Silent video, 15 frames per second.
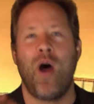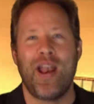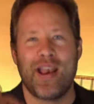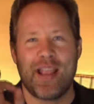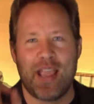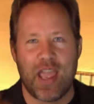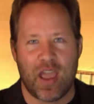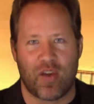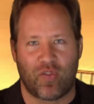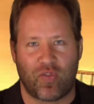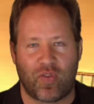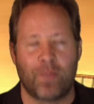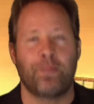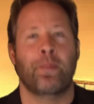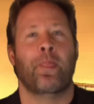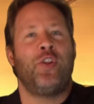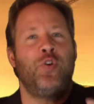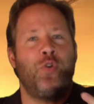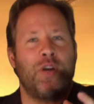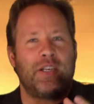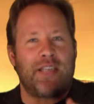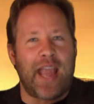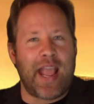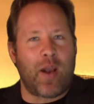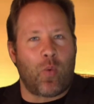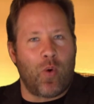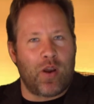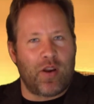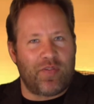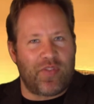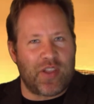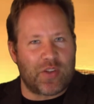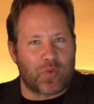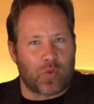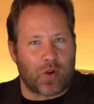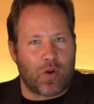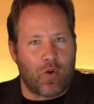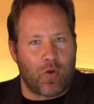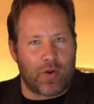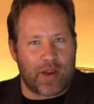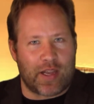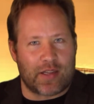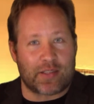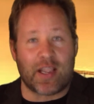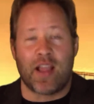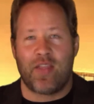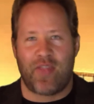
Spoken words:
What if you could take one of these recordings